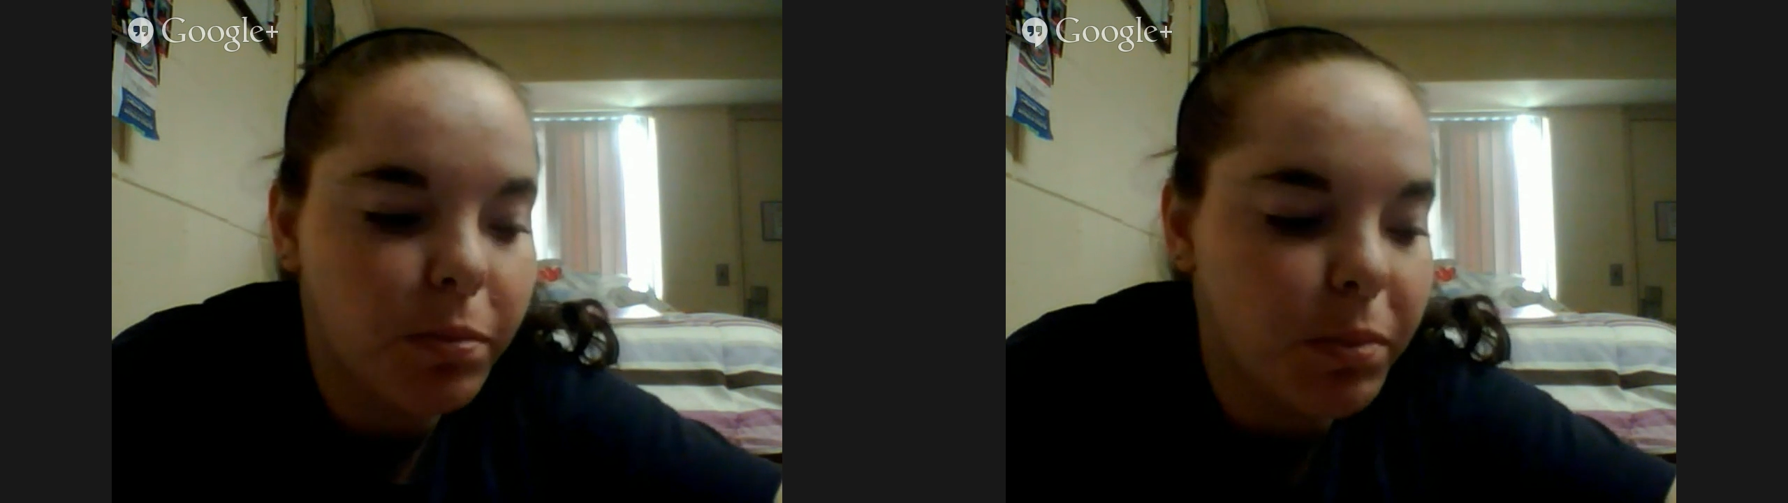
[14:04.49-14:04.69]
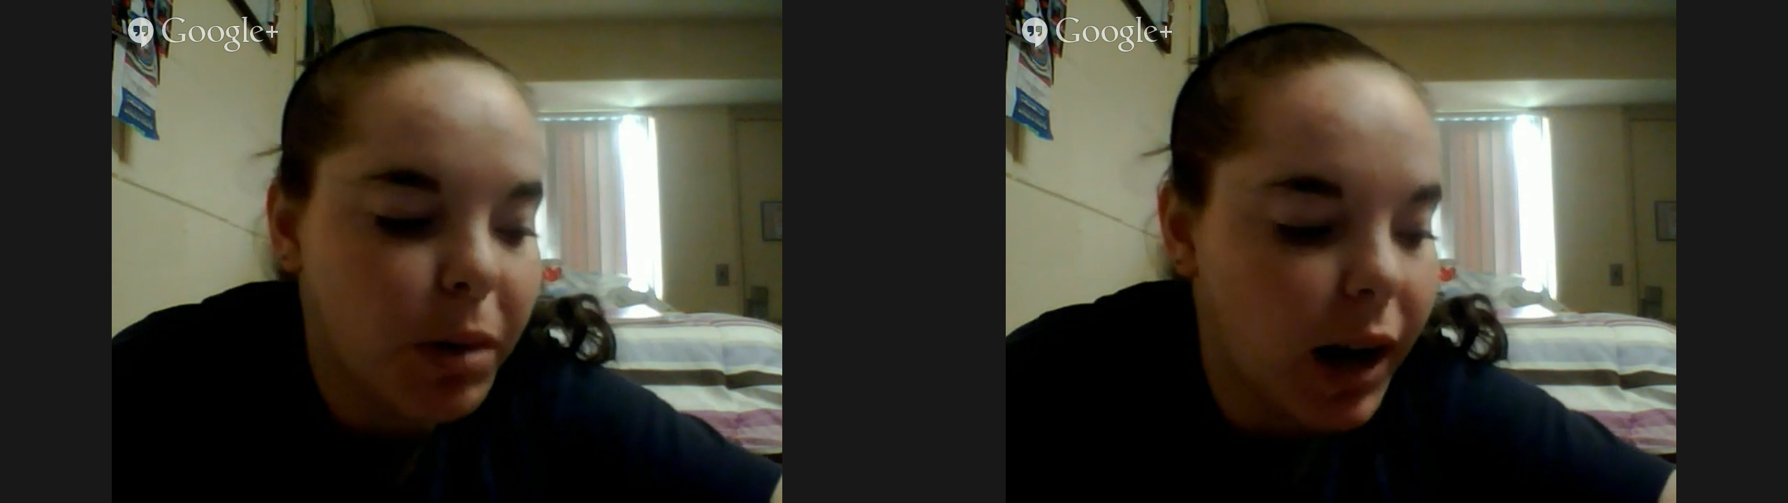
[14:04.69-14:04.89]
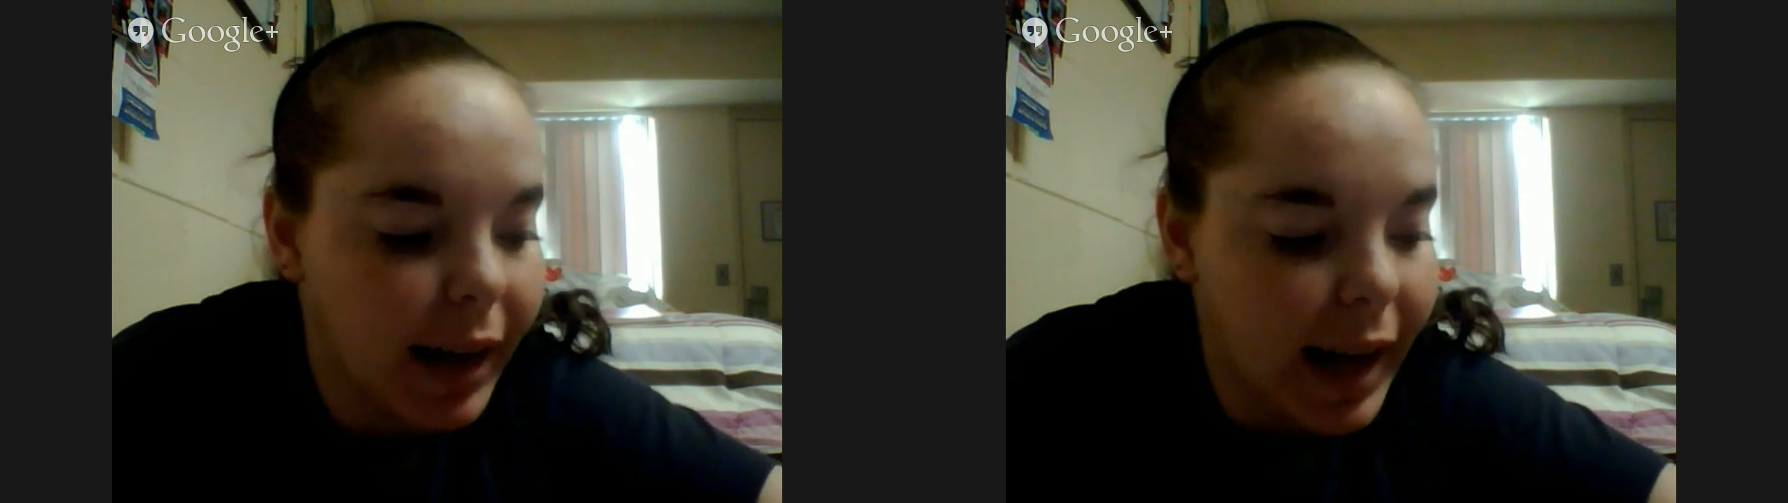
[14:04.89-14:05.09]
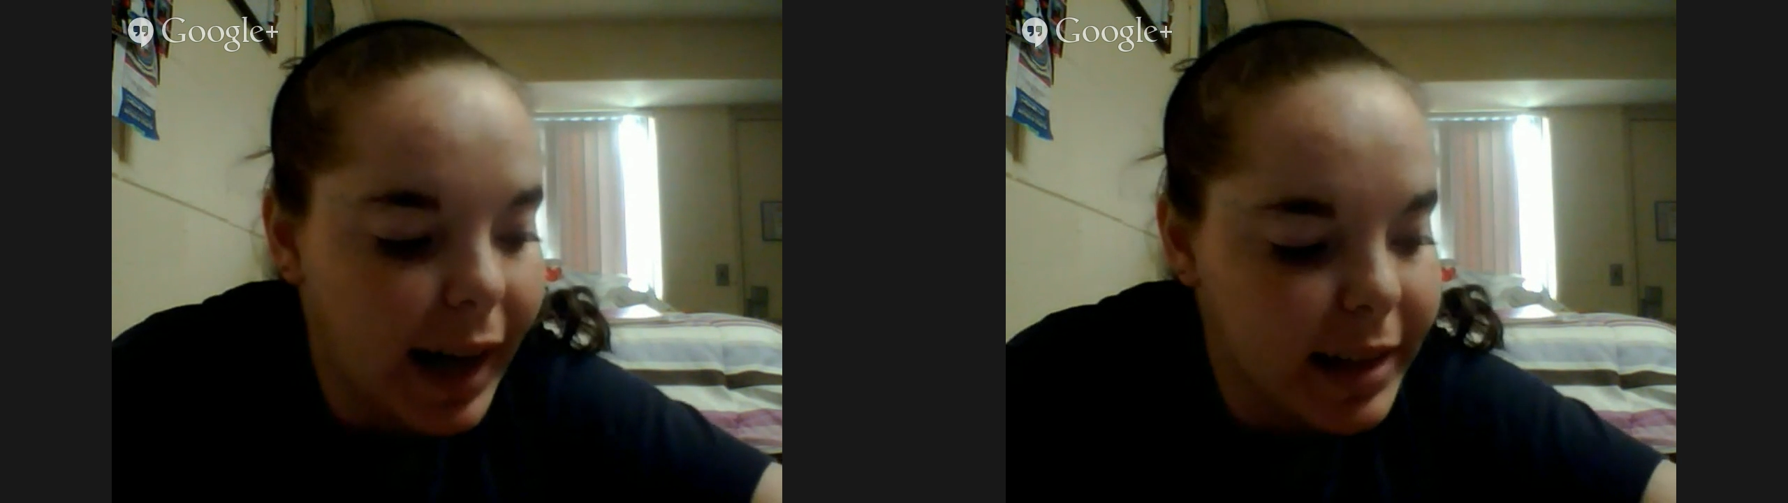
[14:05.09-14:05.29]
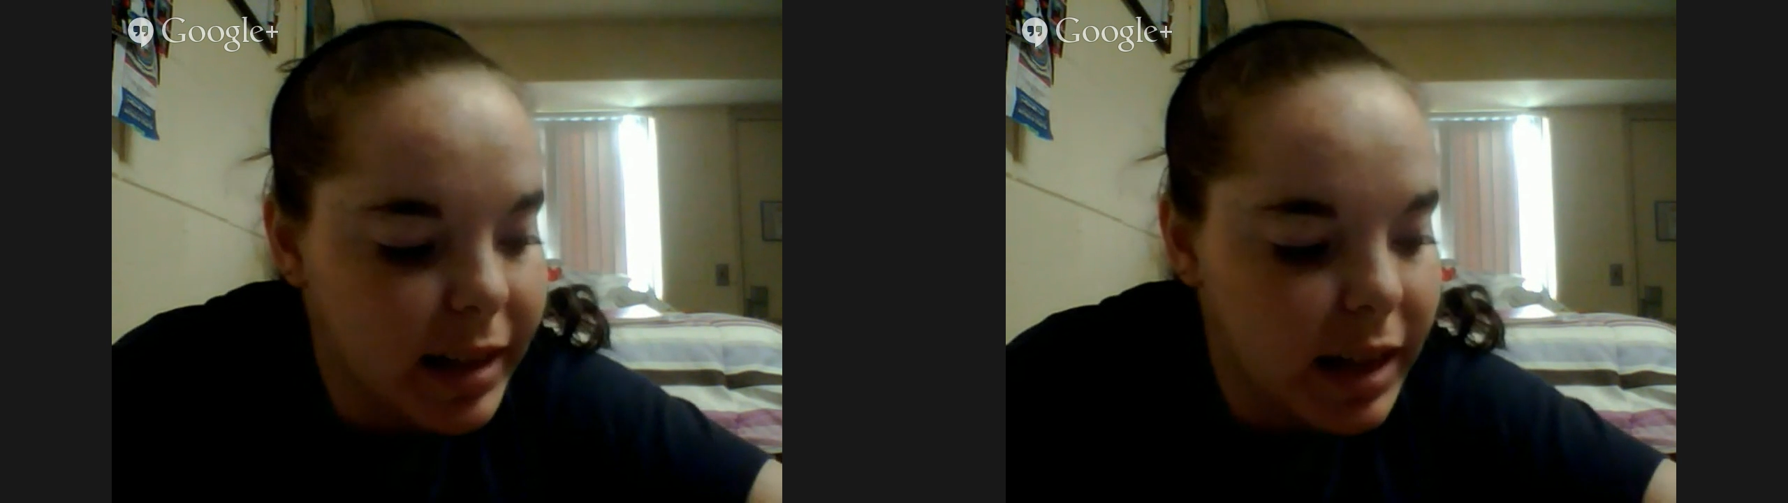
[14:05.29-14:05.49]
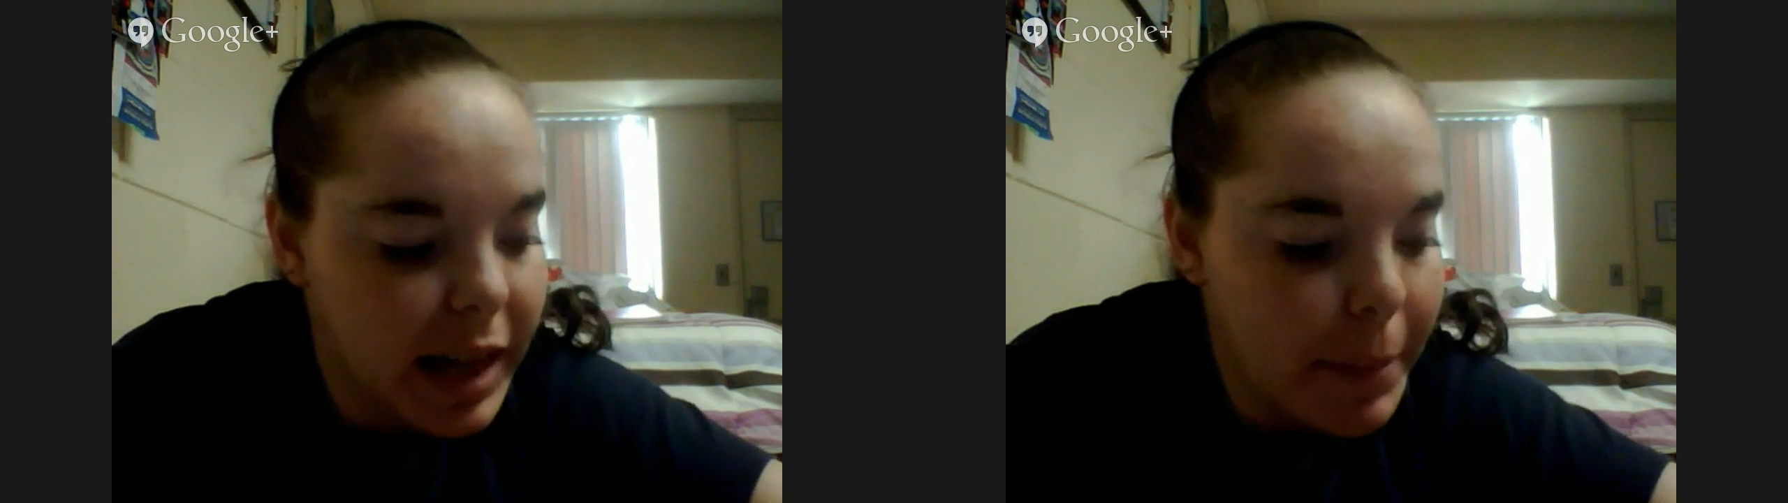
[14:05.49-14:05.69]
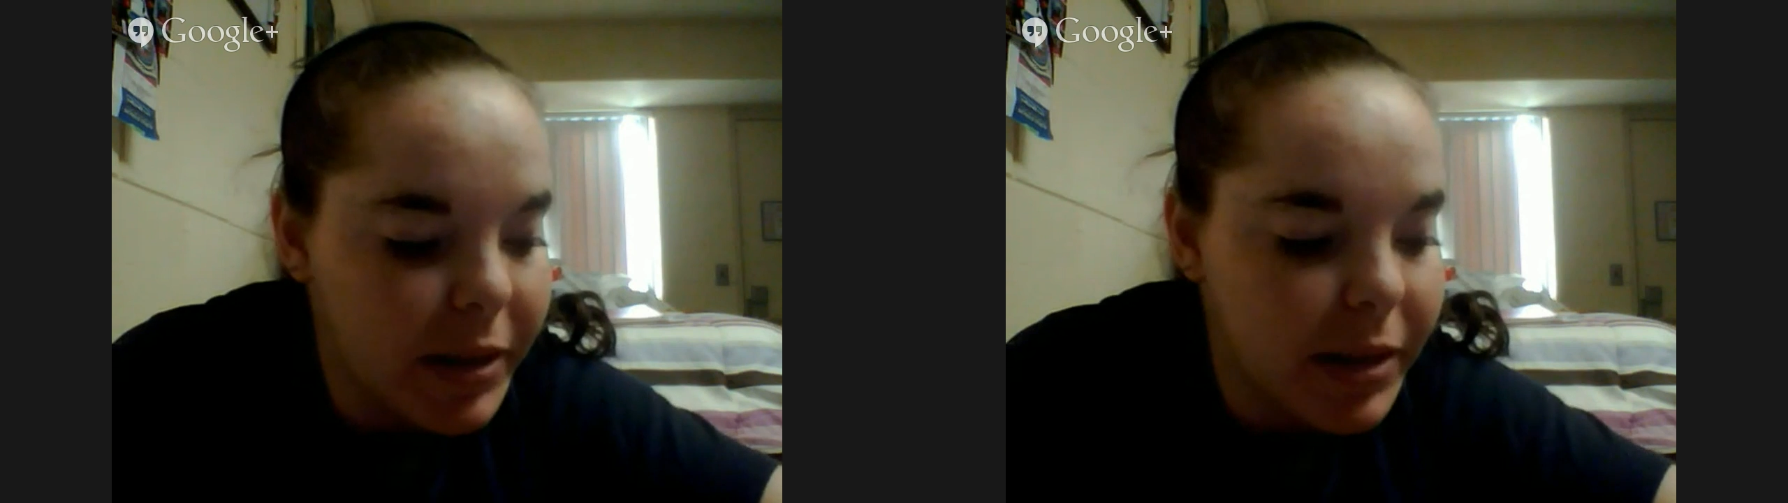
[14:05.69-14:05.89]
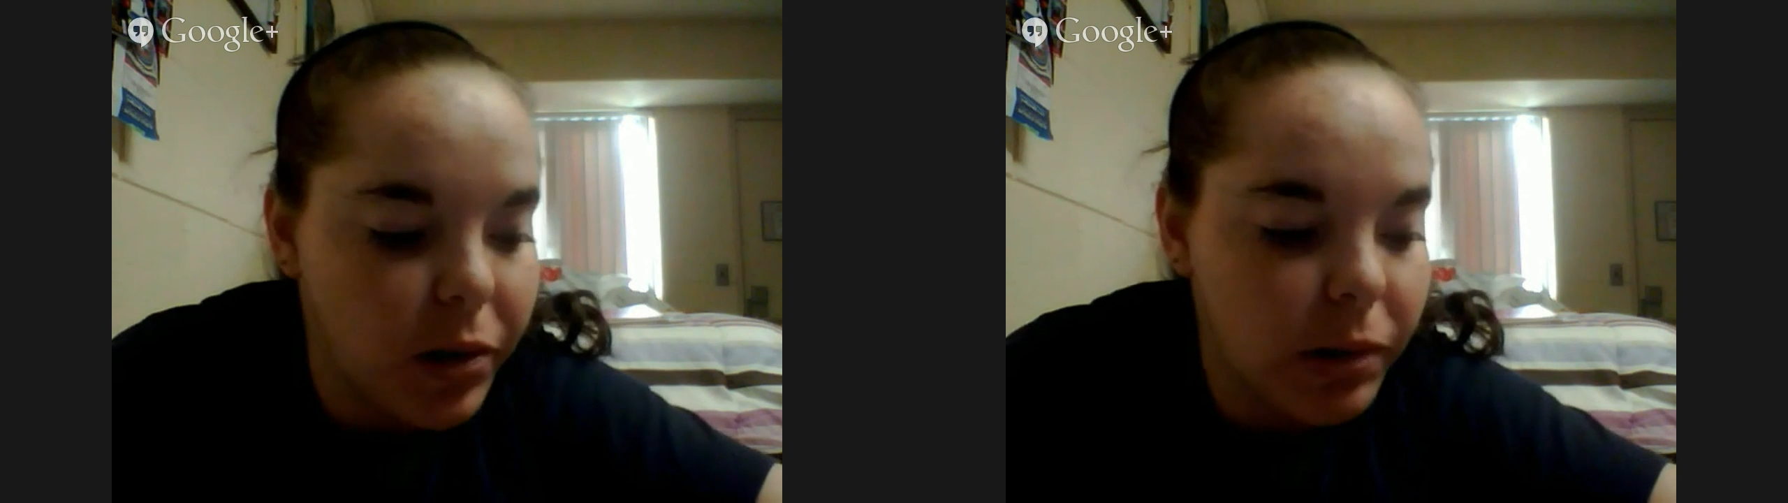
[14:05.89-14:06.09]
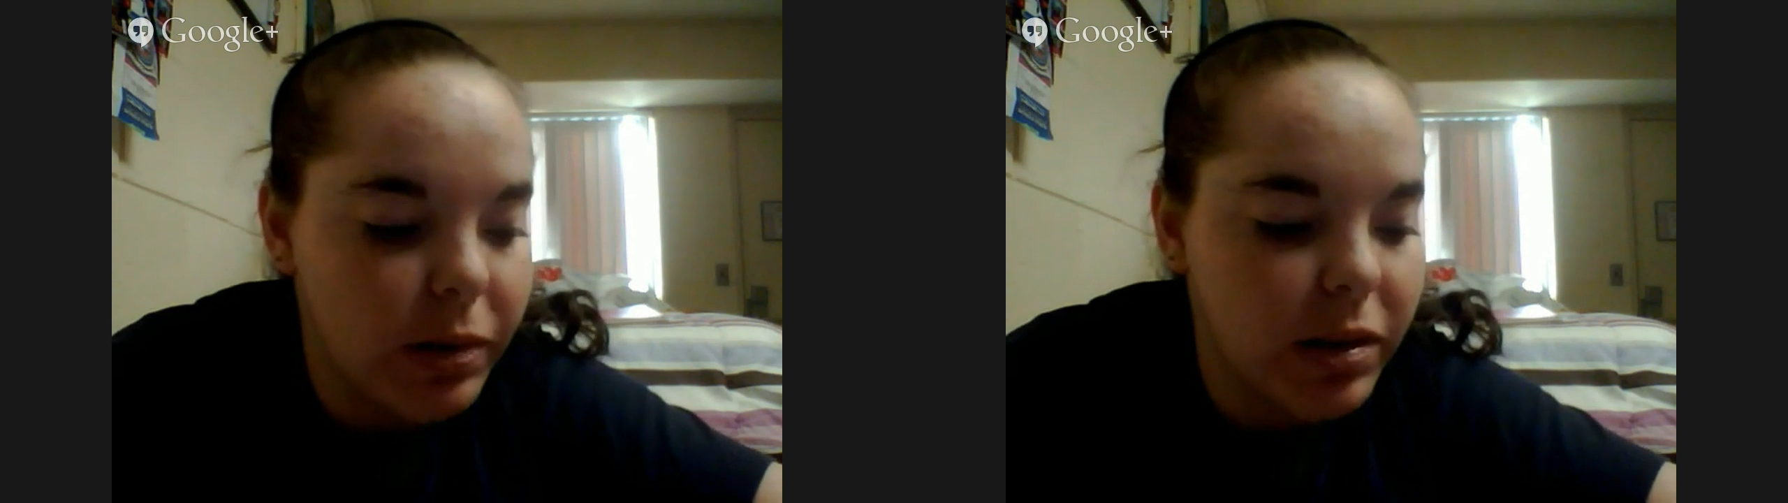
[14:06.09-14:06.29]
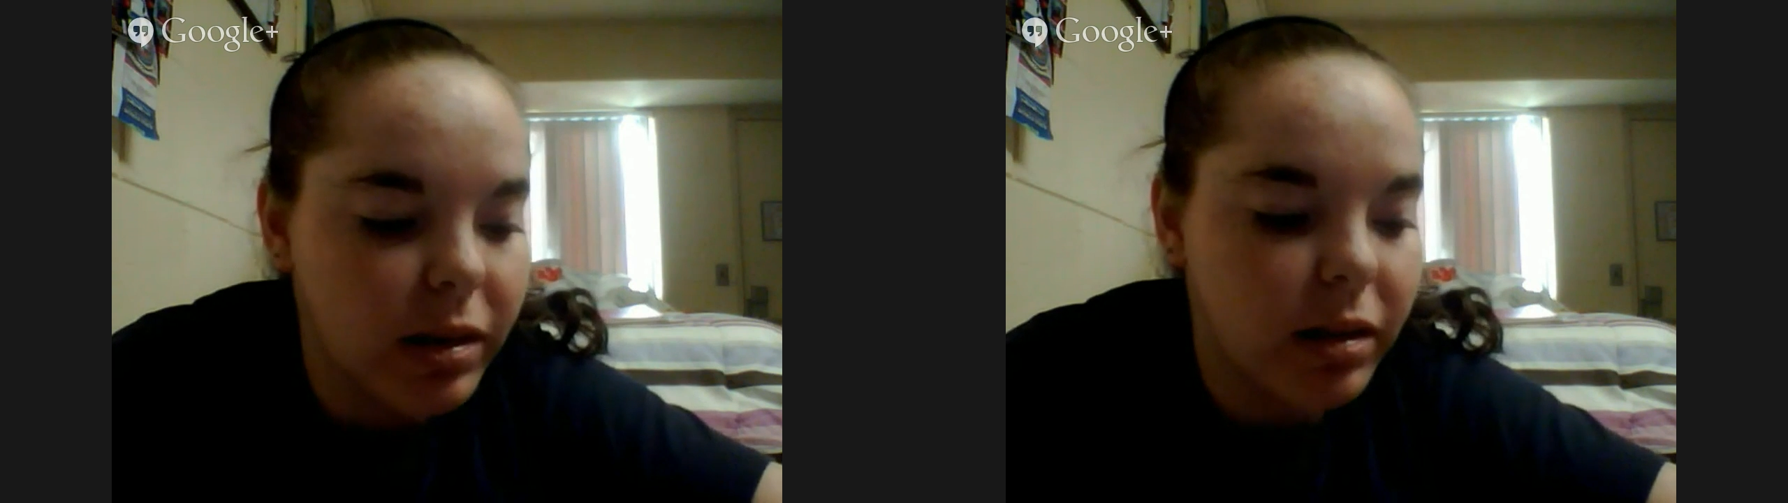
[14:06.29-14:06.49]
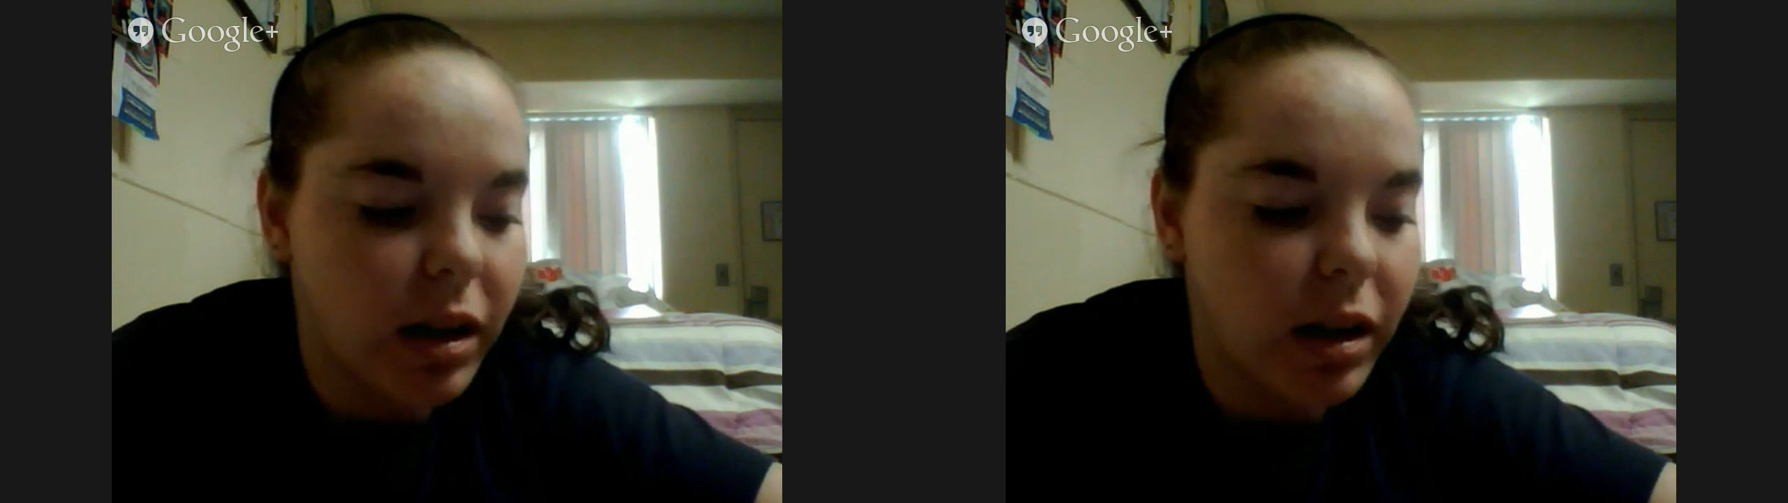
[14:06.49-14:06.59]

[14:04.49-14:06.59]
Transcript: podcast episodes